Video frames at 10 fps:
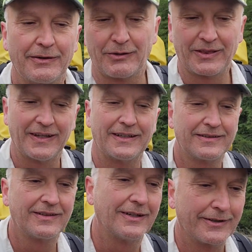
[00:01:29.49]
everyone
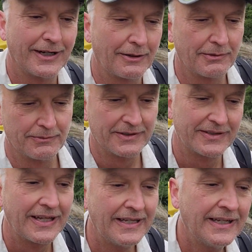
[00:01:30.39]
thinks Darwin
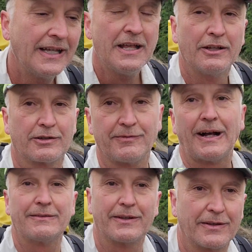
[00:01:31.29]
was
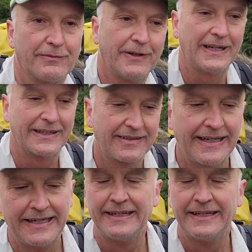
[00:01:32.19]
survival of the fittest.